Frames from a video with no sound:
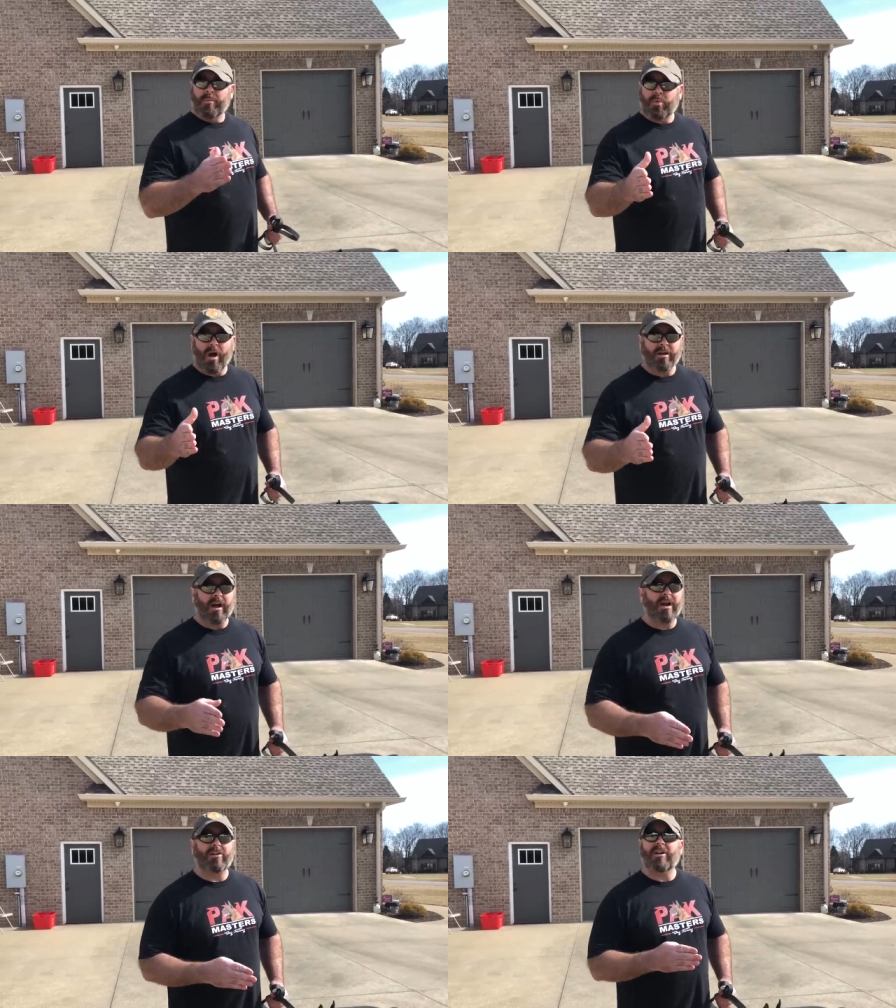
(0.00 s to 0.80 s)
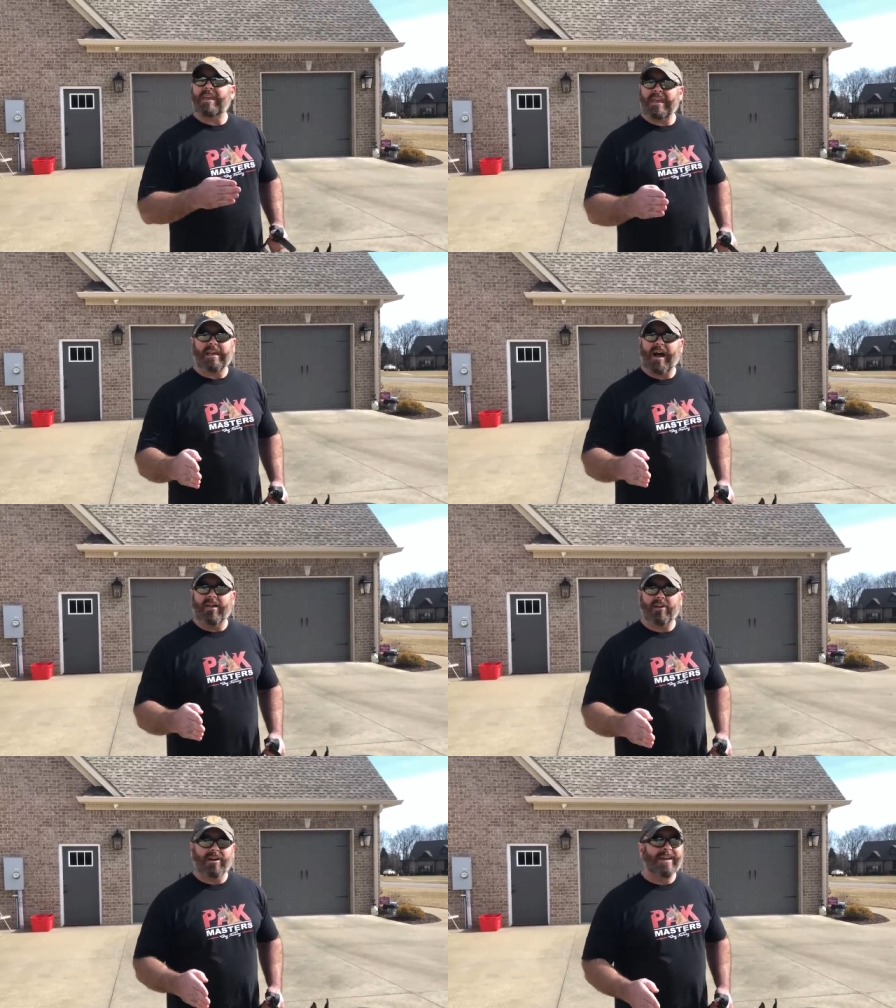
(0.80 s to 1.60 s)
prong collar,
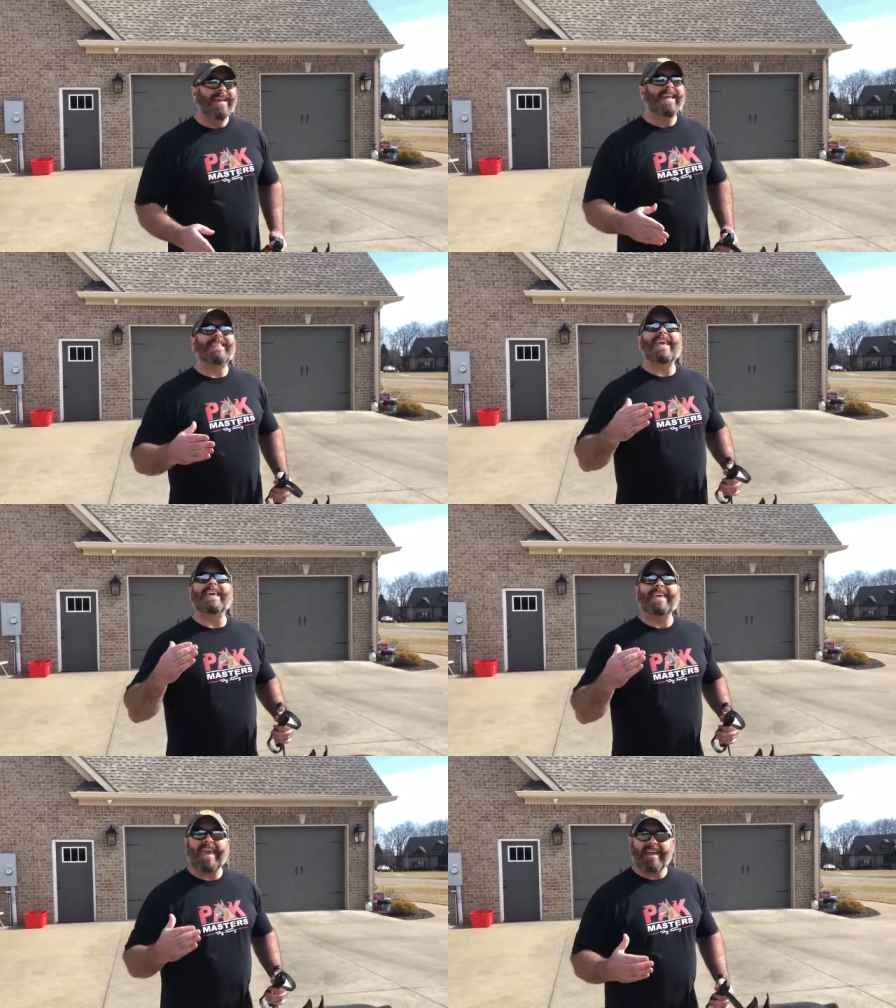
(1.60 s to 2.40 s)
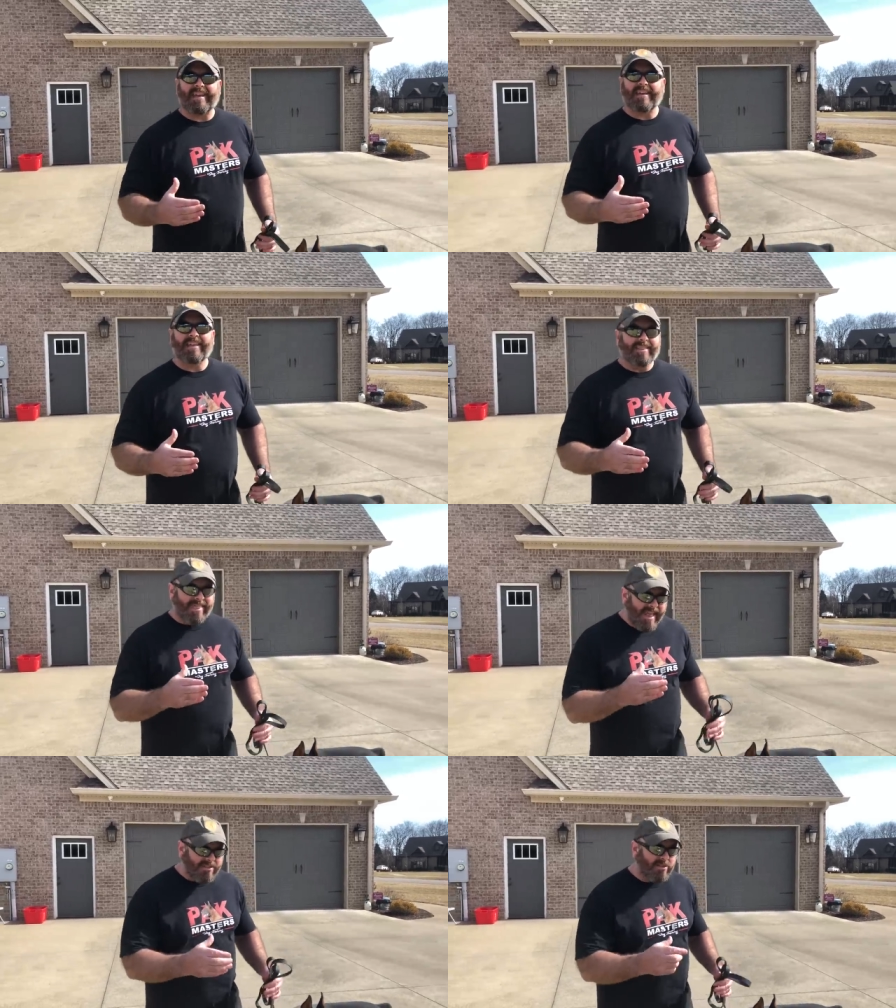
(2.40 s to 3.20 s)
e-collar, they get it.
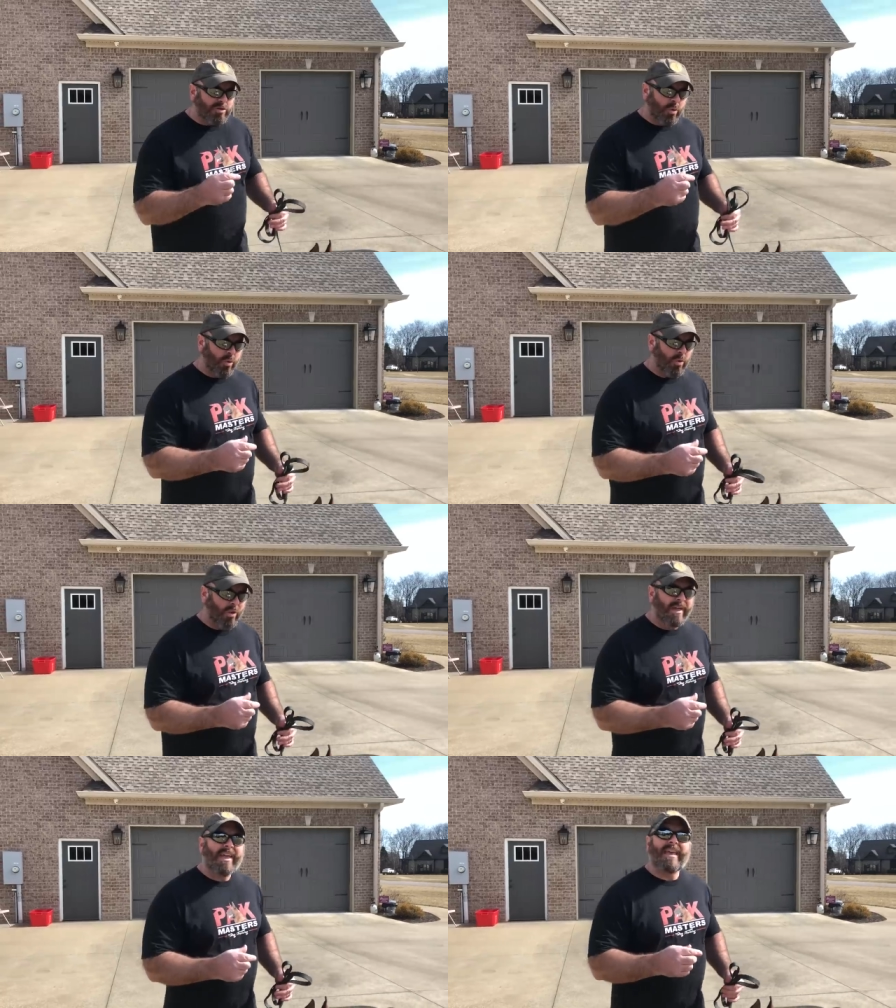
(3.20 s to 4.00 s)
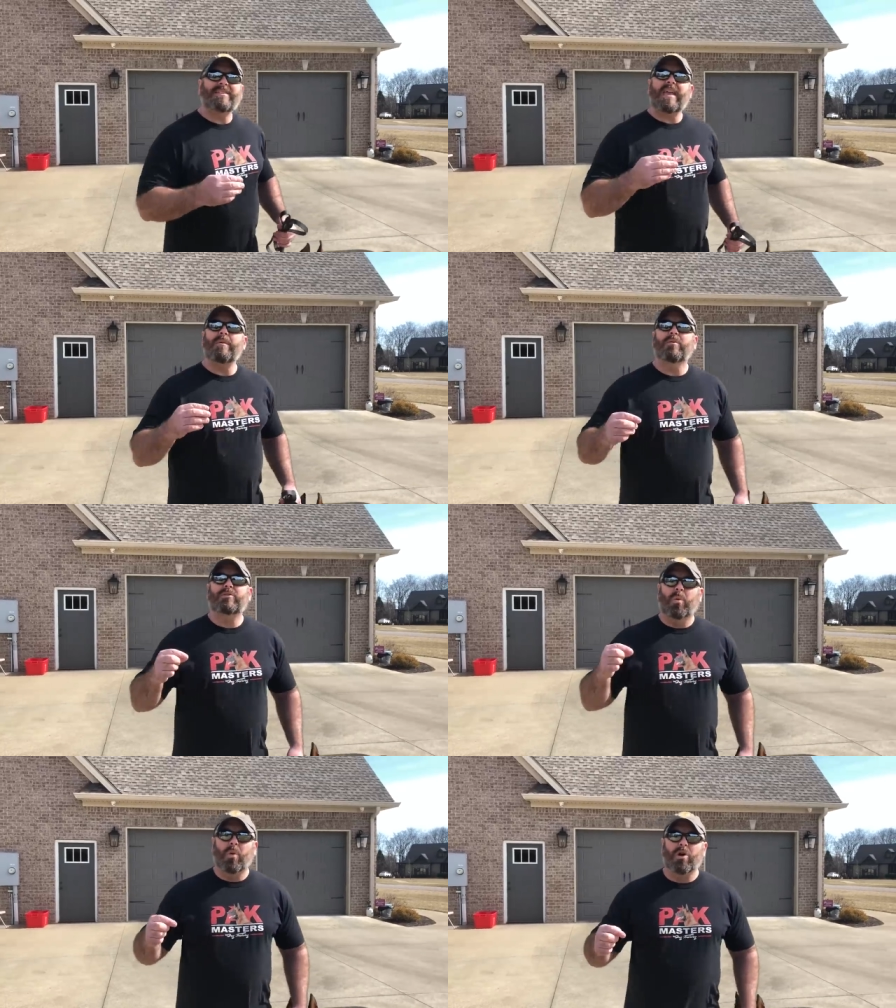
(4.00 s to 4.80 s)
Then the tool is able
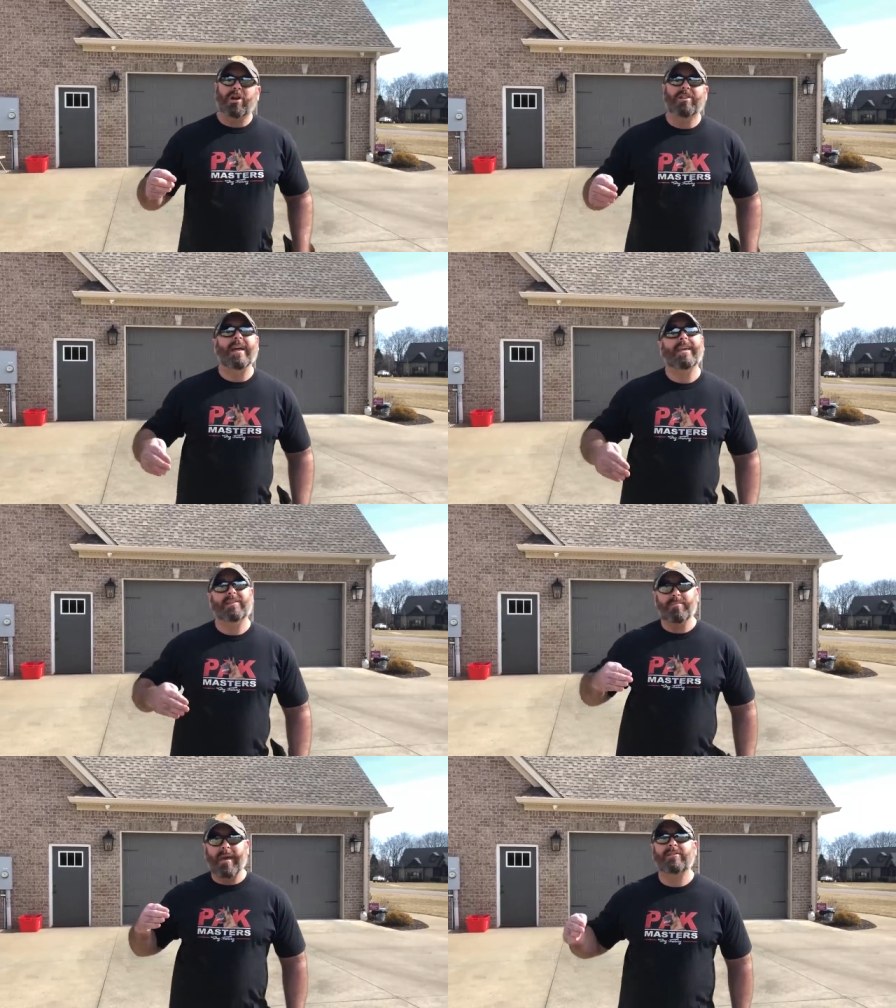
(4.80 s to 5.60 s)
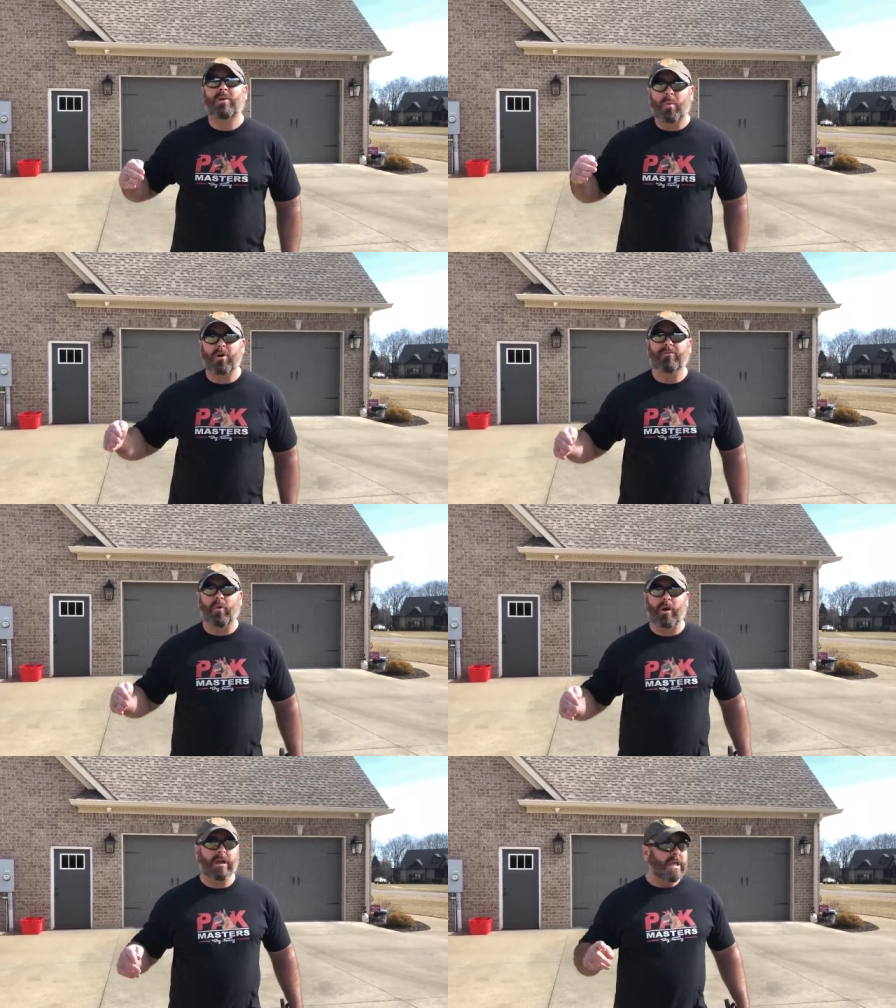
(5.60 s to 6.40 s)
to work like it's meant to work
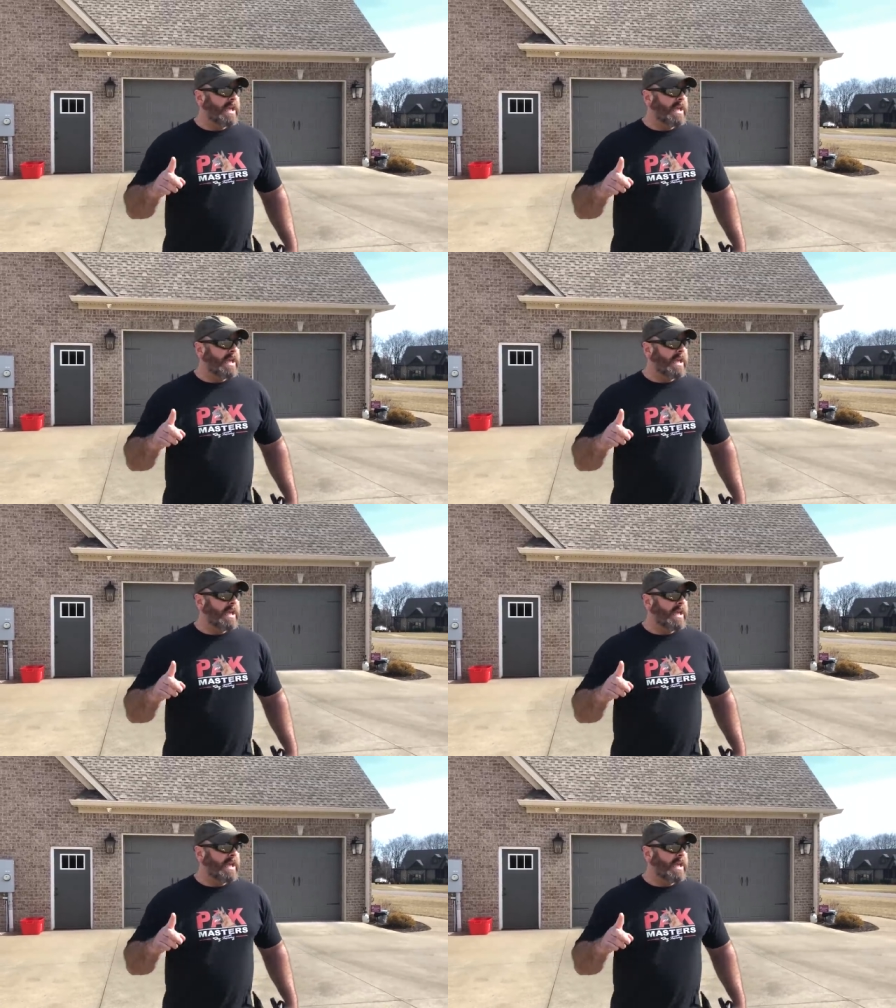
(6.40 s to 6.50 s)
for.